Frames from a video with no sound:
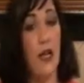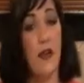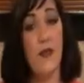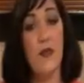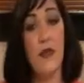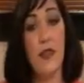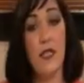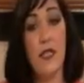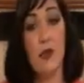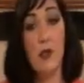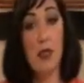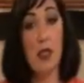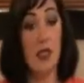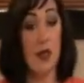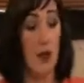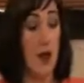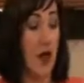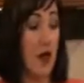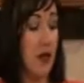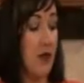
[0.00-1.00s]
to cover this with
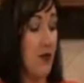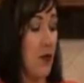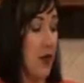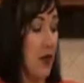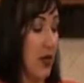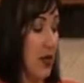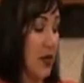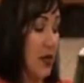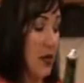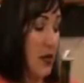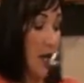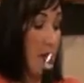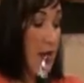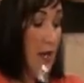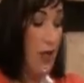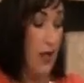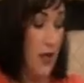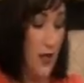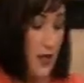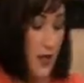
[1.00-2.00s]
some olive oil
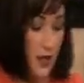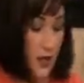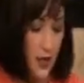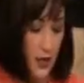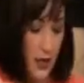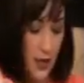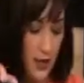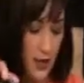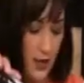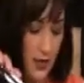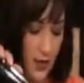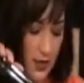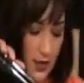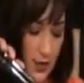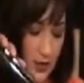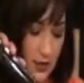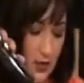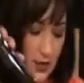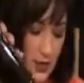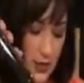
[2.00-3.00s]

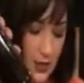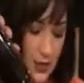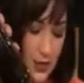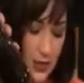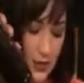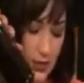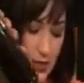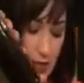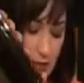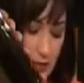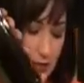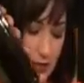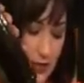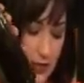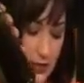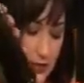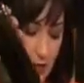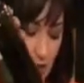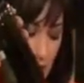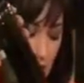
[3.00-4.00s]
and get
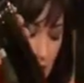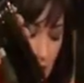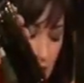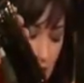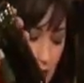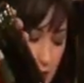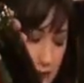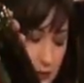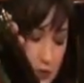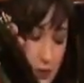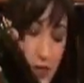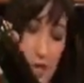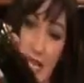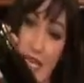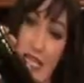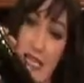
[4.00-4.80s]
this all pureed.